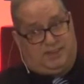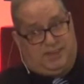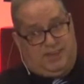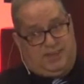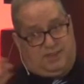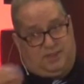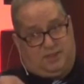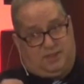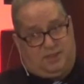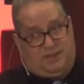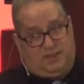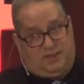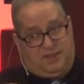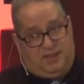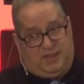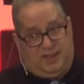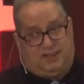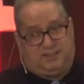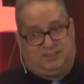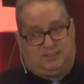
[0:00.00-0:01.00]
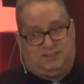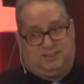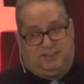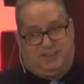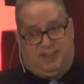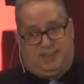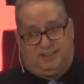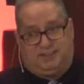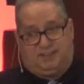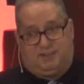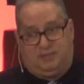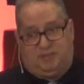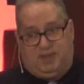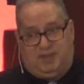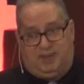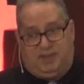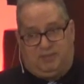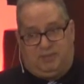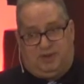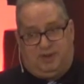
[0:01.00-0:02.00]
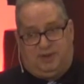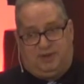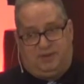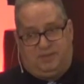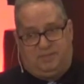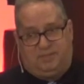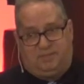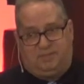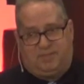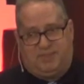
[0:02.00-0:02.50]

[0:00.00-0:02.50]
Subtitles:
Keith Housefield likes to be up here.